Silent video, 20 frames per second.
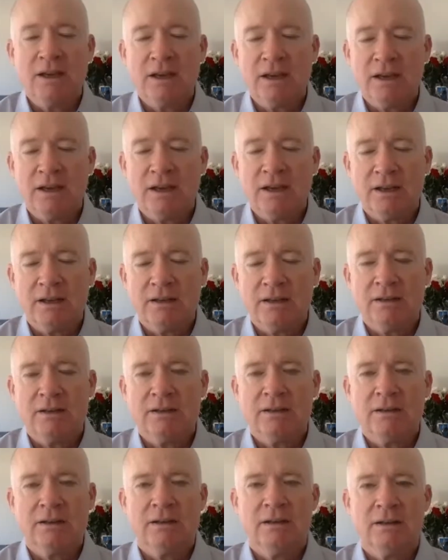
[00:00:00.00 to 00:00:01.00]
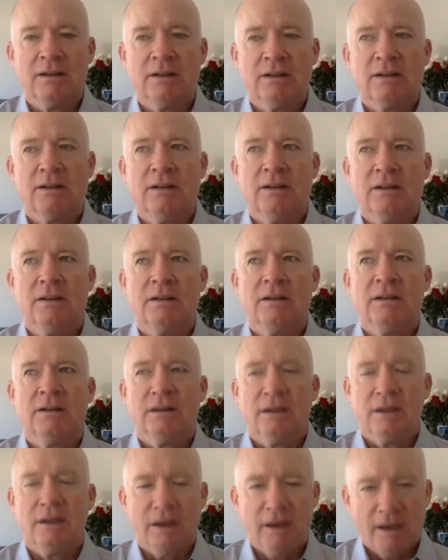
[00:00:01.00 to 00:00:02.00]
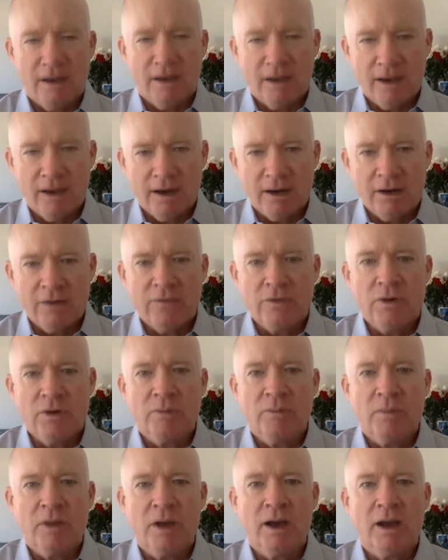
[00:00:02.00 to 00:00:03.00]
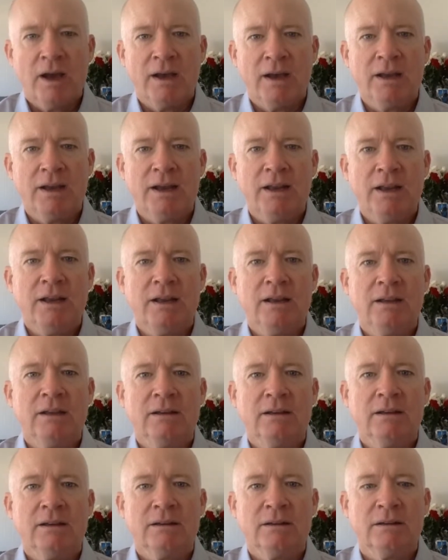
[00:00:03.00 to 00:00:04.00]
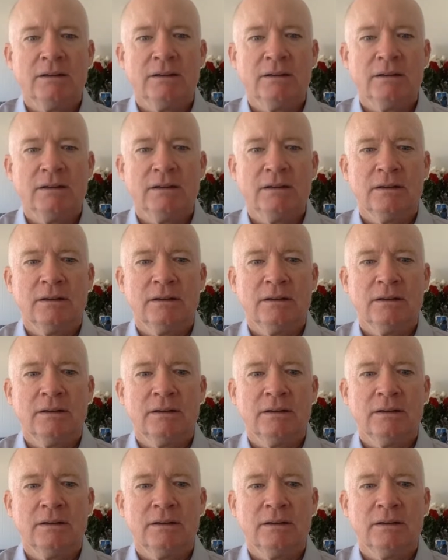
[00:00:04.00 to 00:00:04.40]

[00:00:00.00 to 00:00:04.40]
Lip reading: you're taking this again out of your body